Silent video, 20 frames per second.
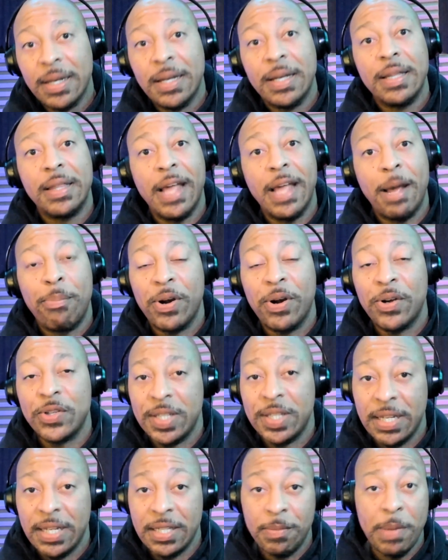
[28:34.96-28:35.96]
that
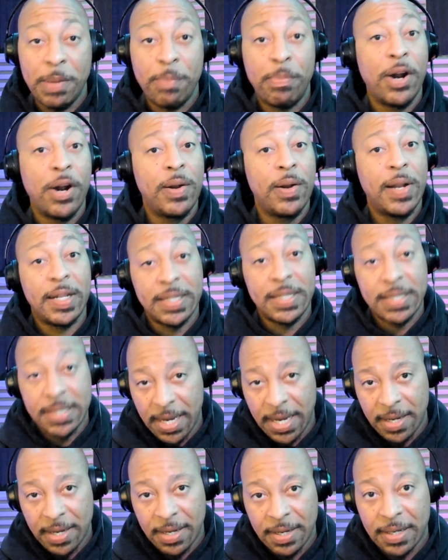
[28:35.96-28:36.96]
person needs to be burned at the
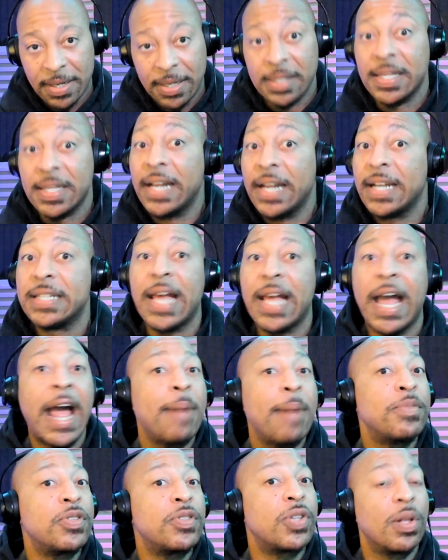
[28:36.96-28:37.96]
stake because that is
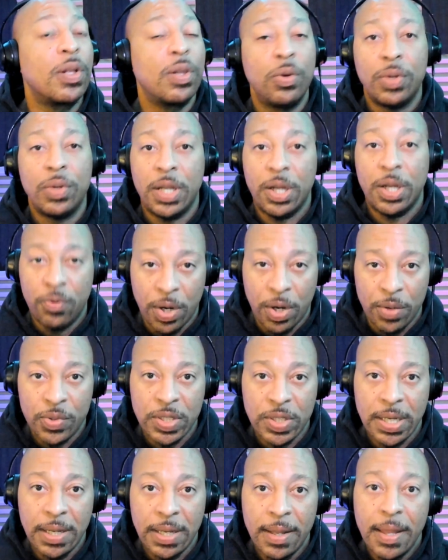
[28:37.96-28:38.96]
absolutely gross.